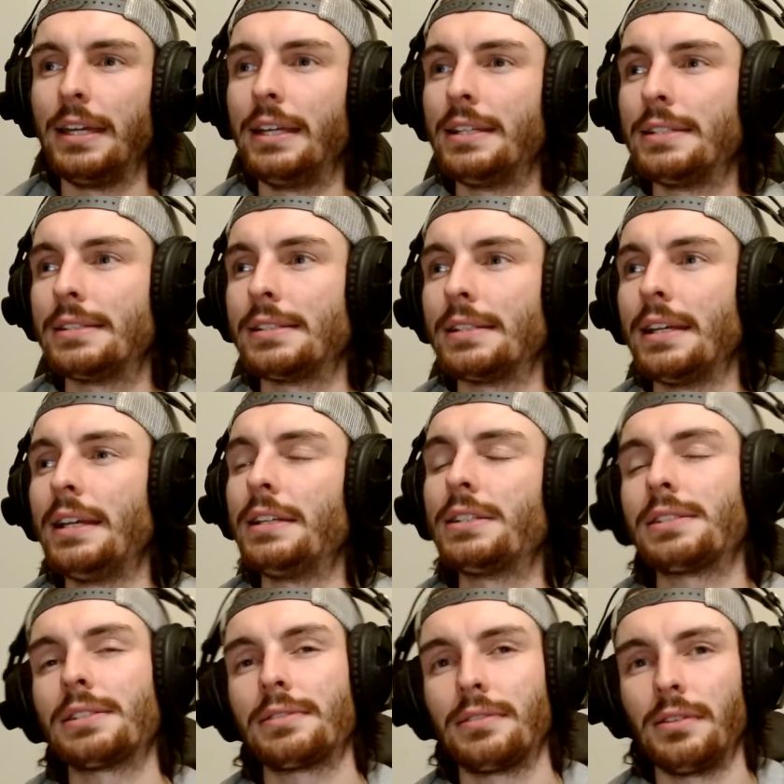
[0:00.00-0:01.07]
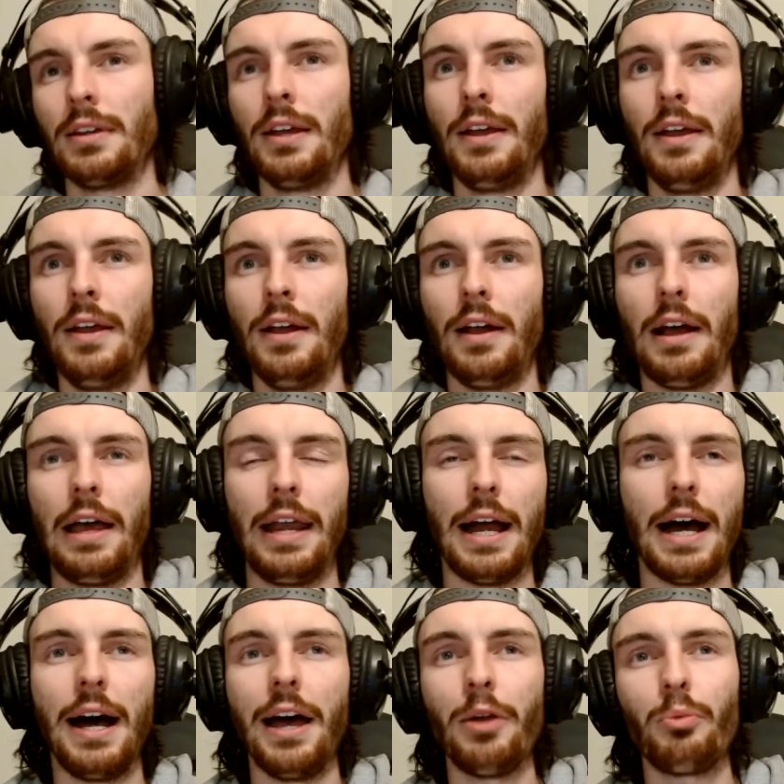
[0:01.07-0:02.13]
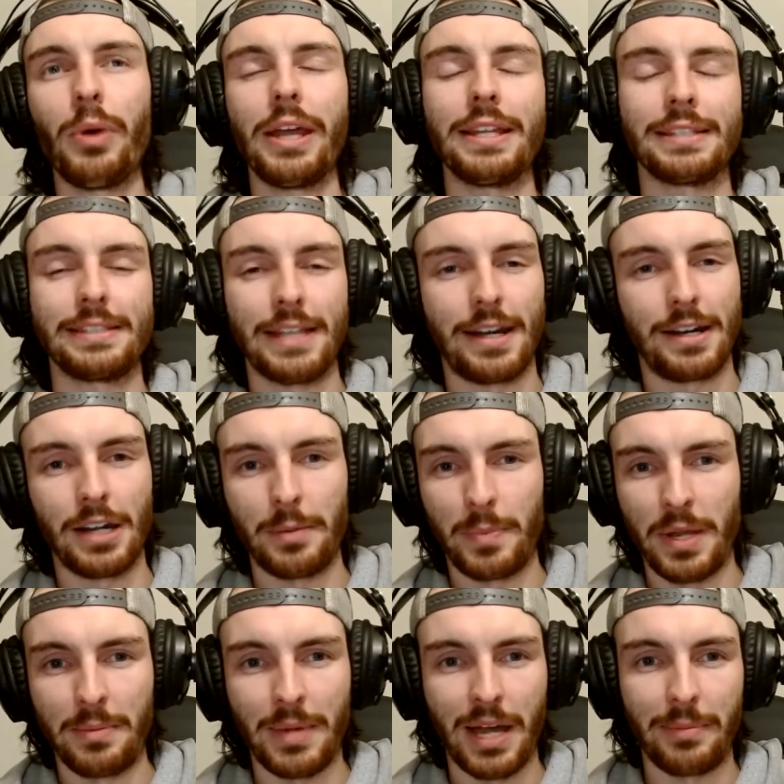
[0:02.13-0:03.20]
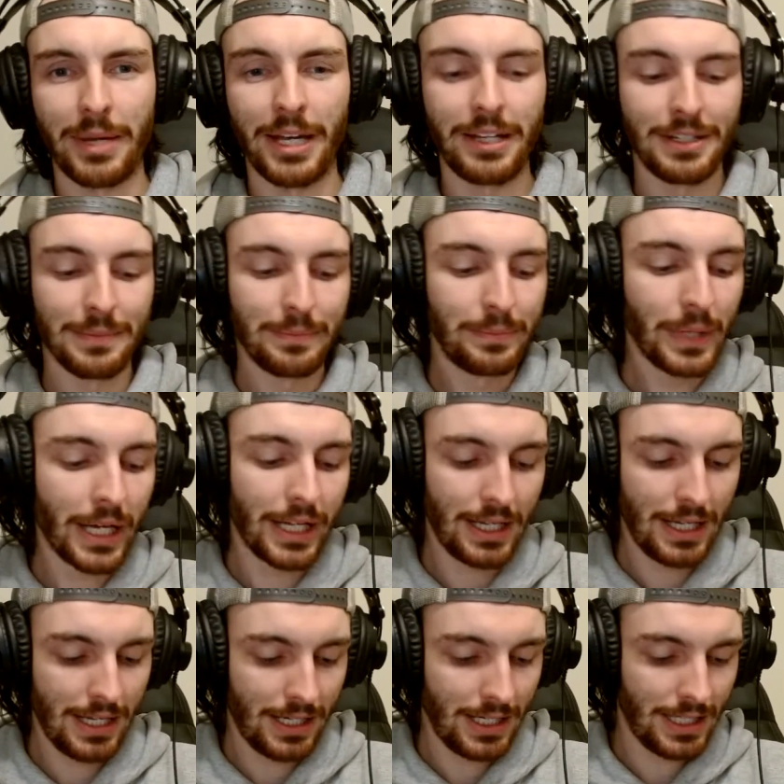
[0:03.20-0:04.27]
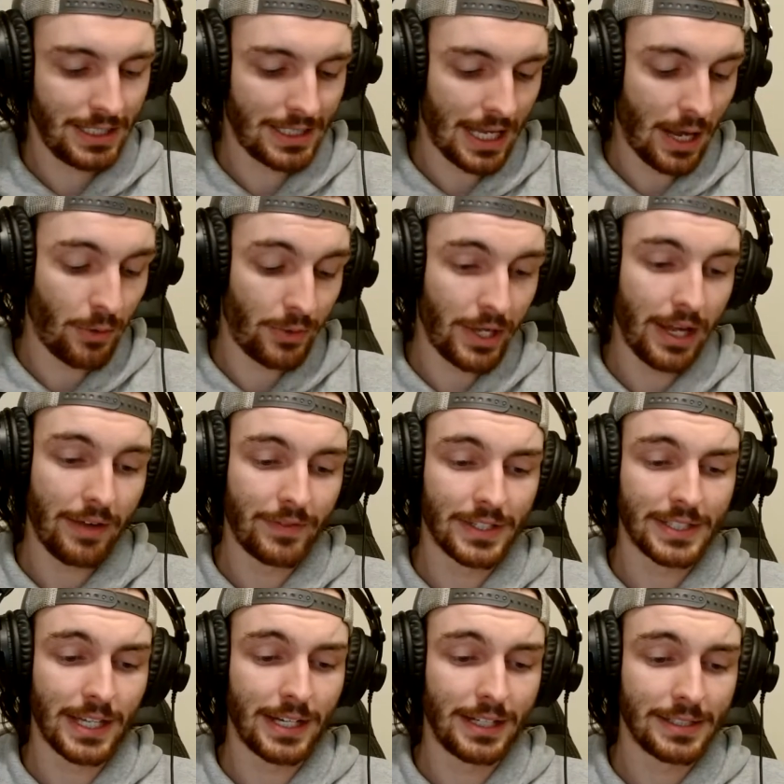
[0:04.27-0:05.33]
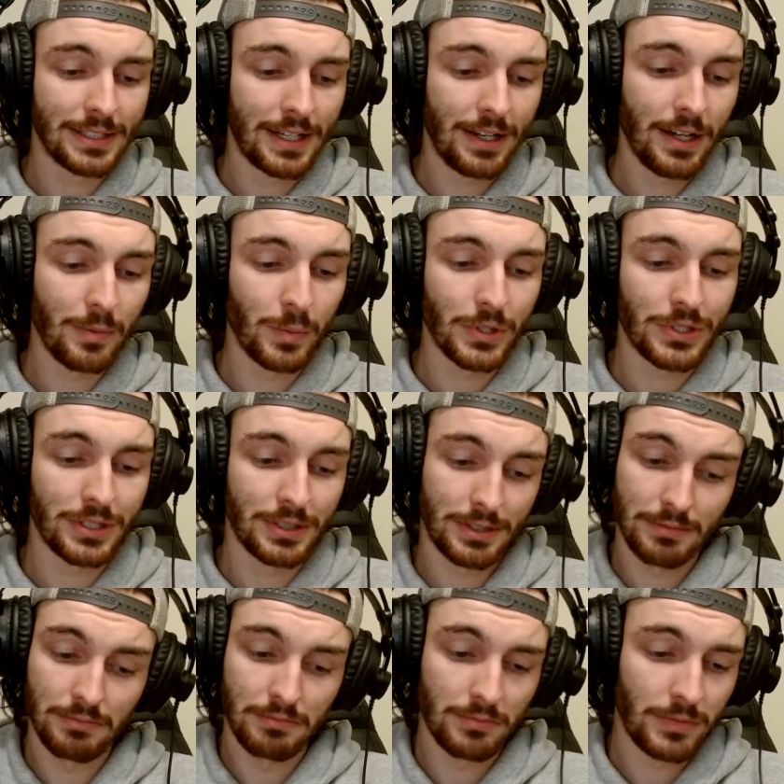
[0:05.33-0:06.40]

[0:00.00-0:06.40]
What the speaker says: is an odd way to set it up in my mind, but it is how they have decided to set it up, which is,